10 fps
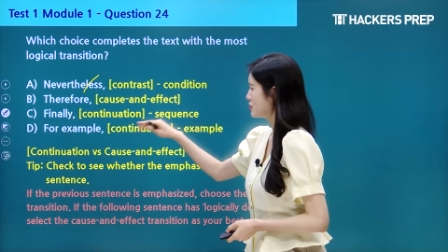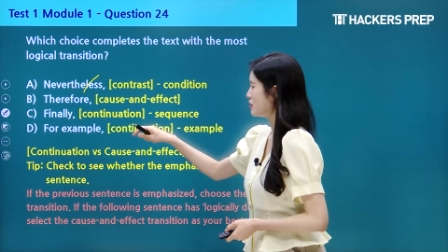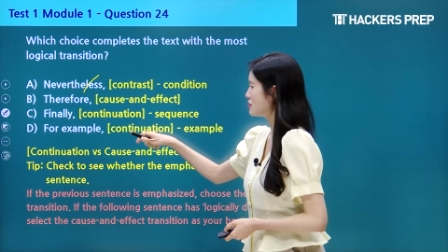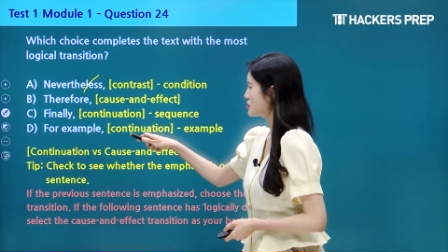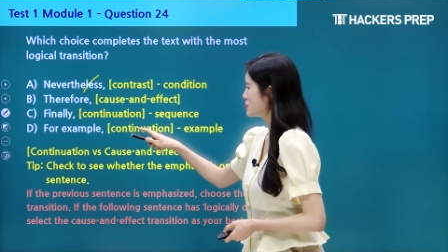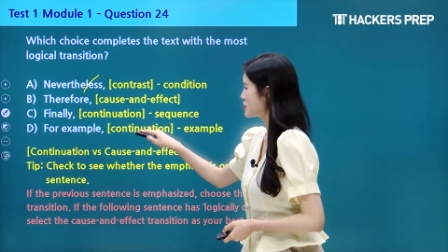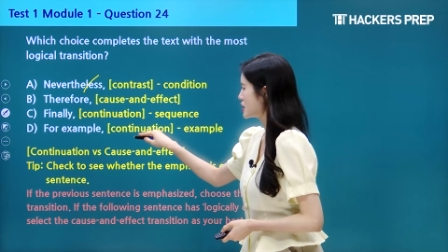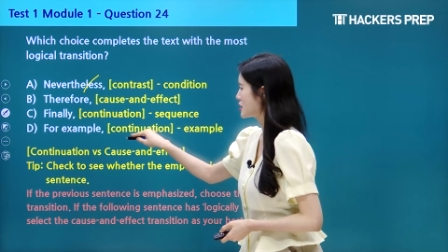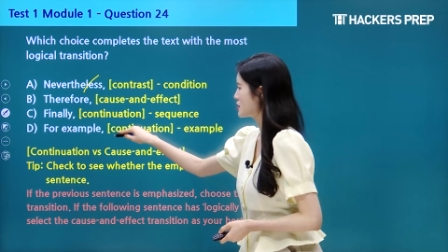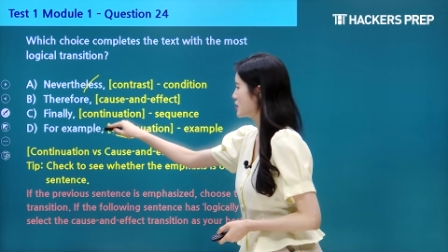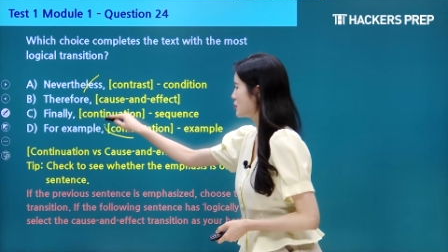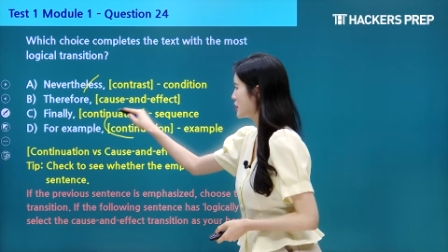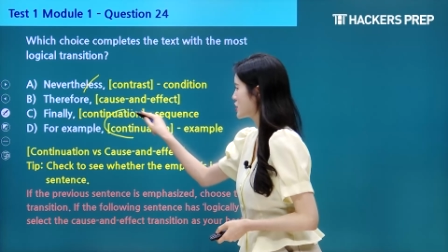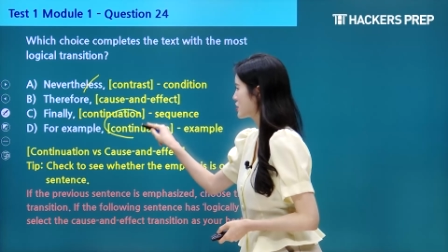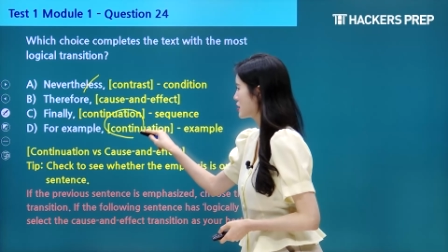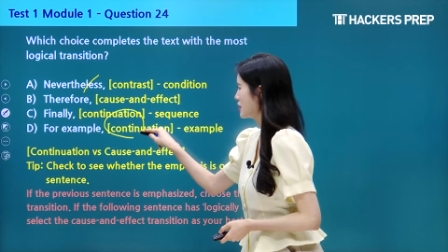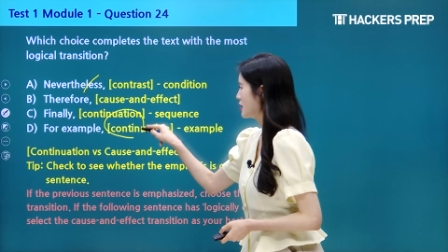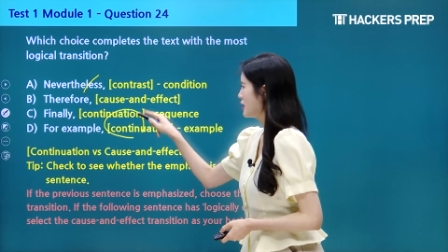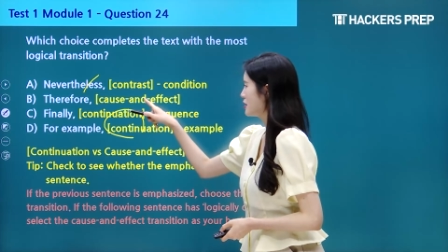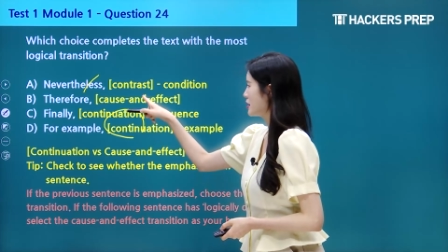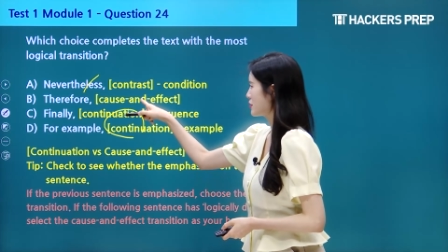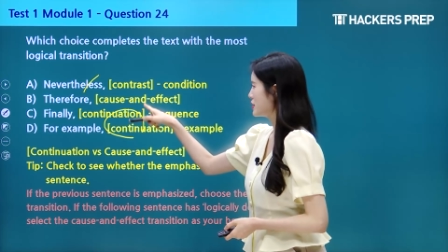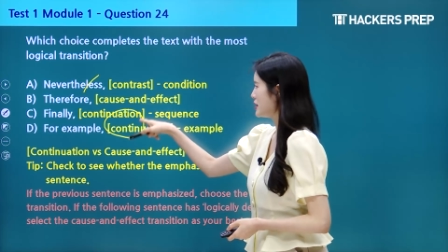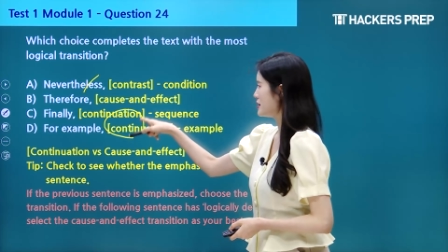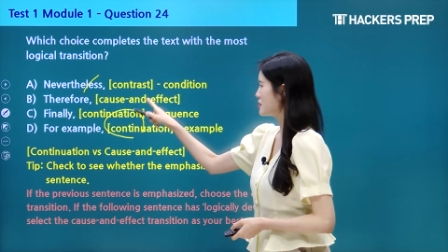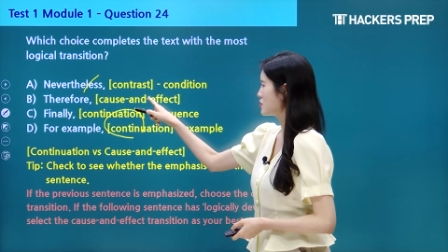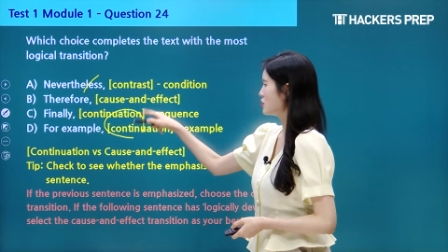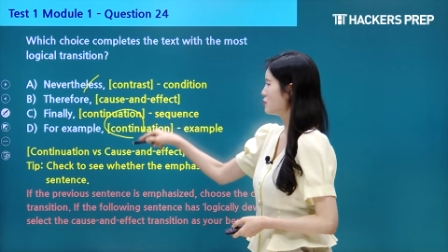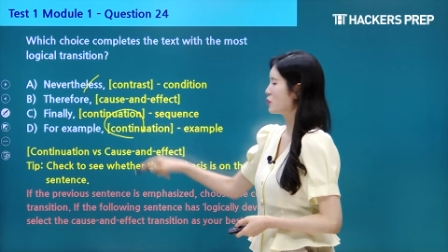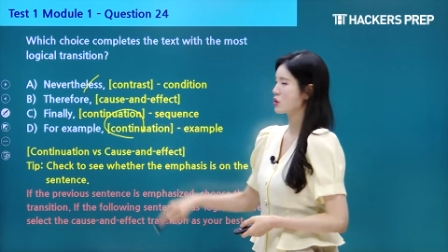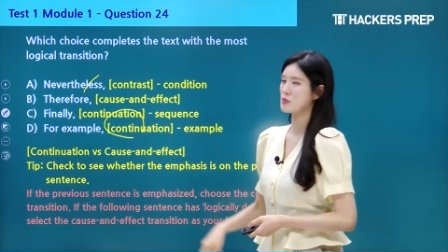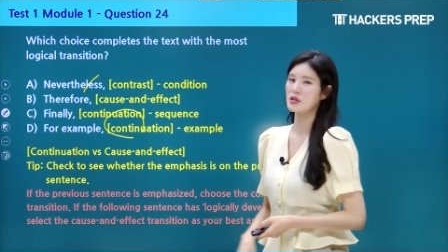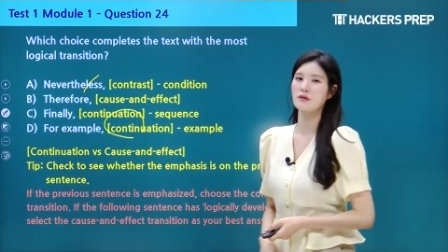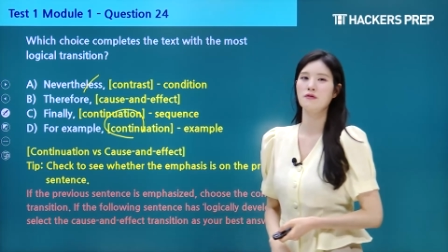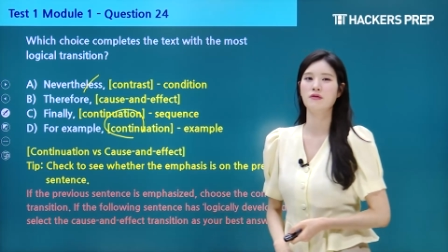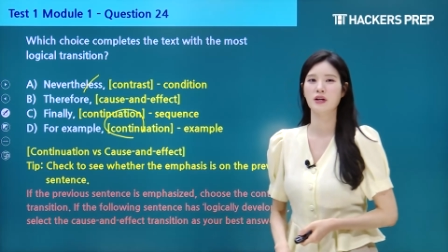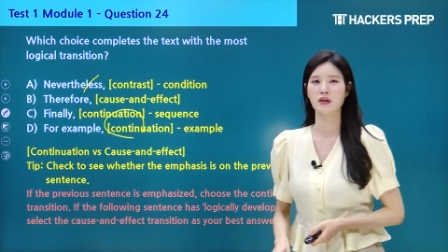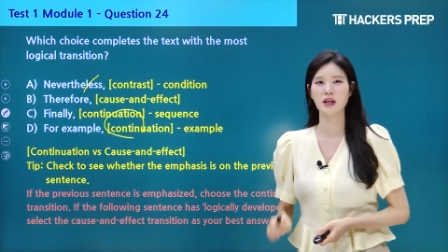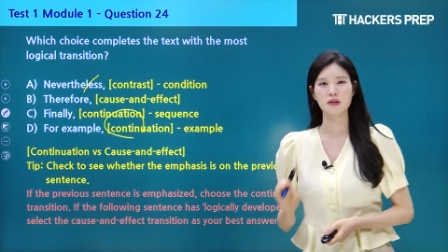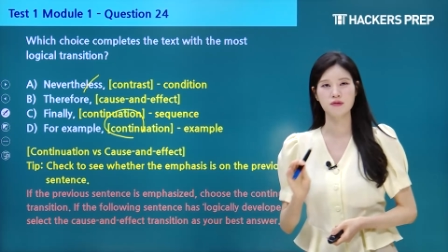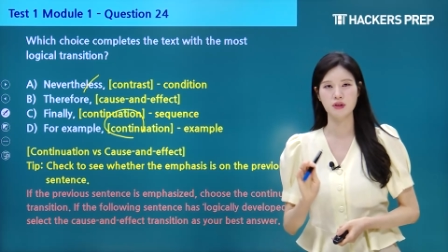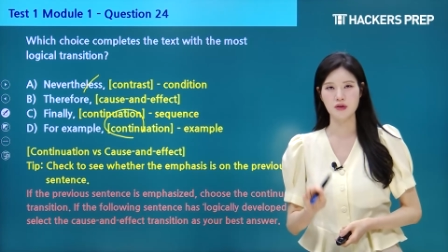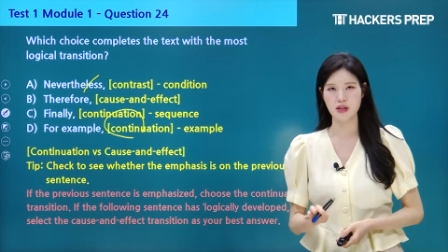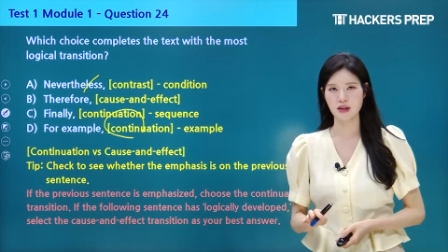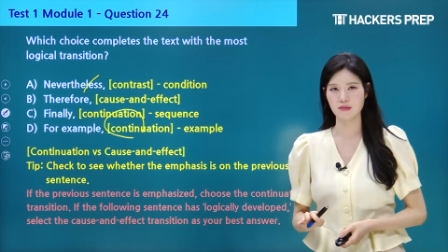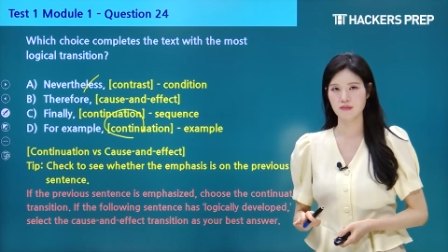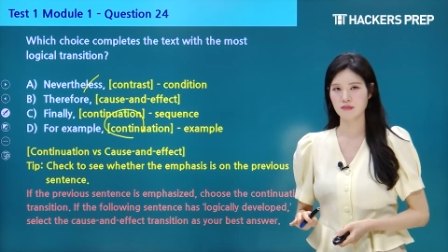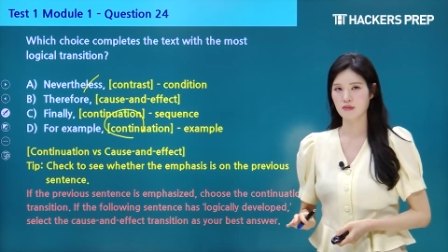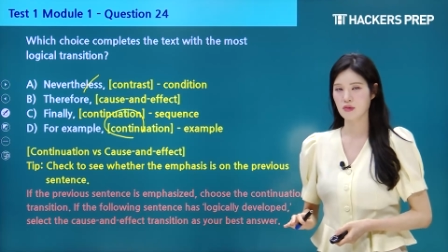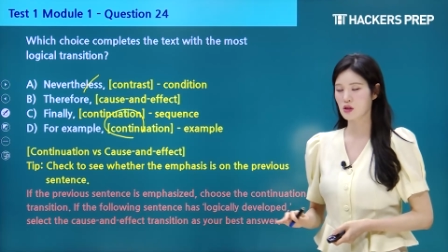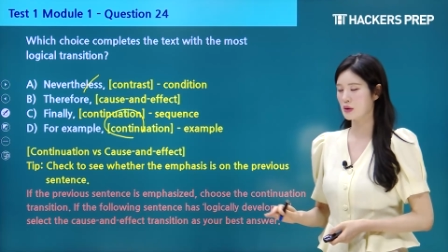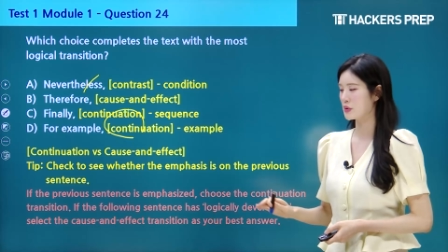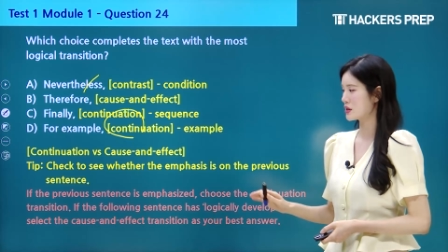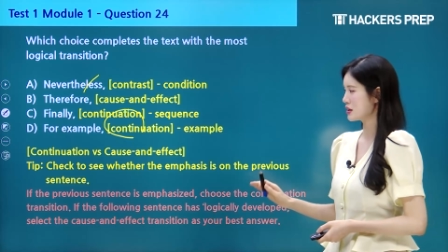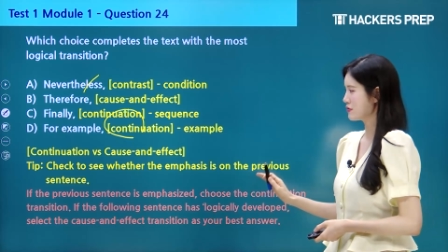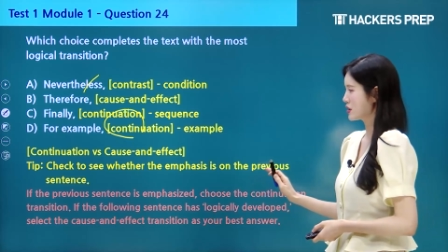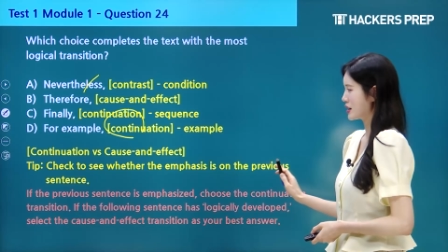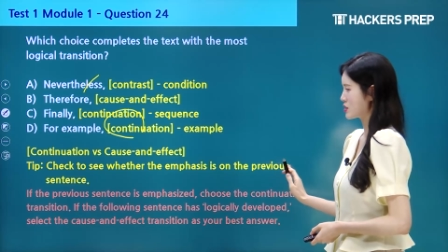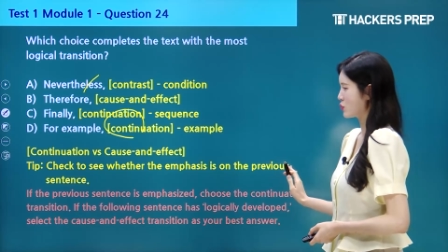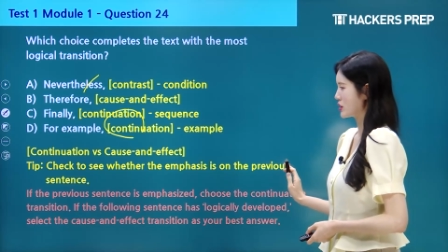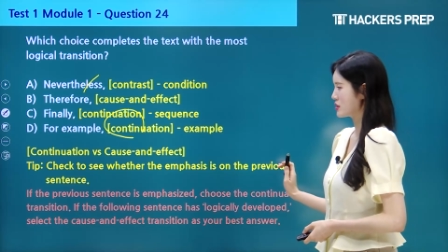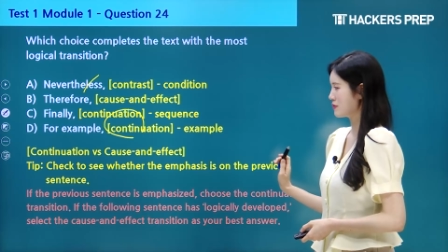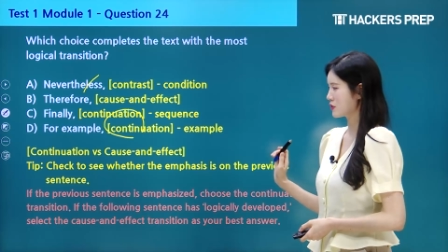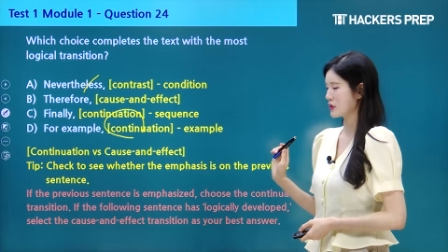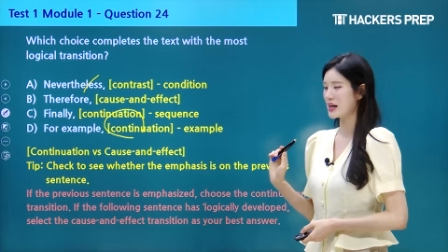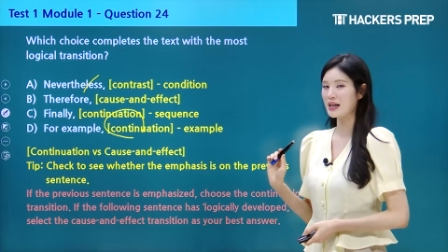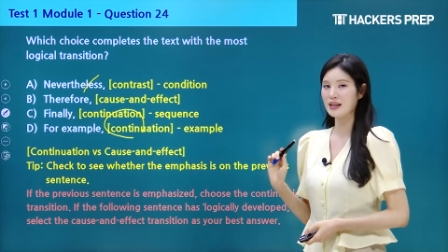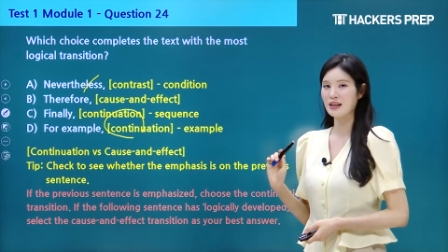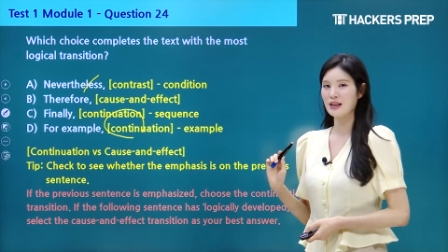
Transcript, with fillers: You also see continuation. Now, these two forms are very confusing. So I'm going to give you guys one tip for that.